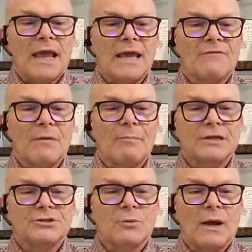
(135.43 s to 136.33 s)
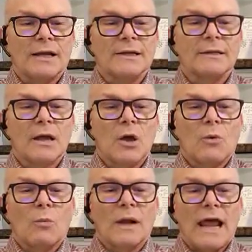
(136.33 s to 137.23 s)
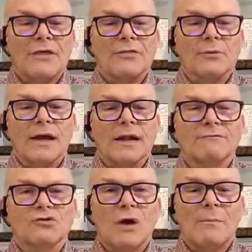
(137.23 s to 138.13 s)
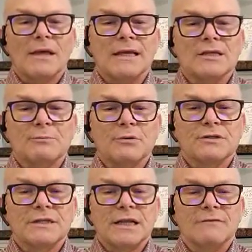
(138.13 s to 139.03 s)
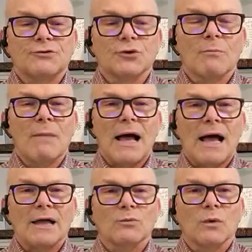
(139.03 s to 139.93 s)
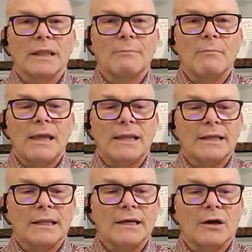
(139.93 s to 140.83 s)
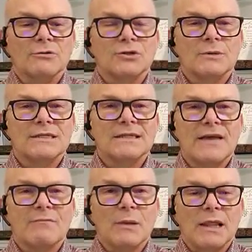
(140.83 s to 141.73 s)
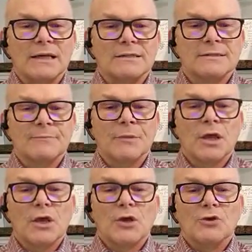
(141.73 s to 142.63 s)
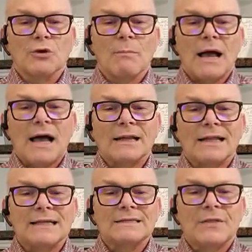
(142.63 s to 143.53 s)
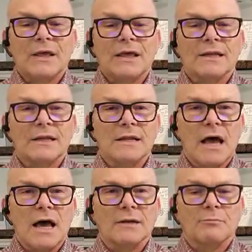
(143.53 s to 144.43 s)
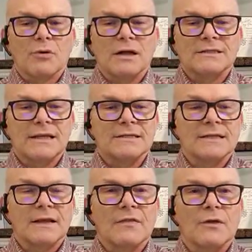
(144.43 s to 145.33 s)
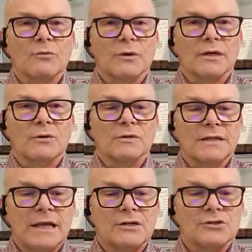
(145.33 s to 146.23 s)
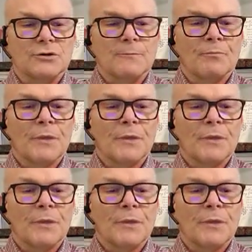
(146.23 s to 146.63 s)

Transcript: If habituated, when a threat of trauma is perceived, your mind will immediately go to its safe place. Your mind is then not processing the real danger.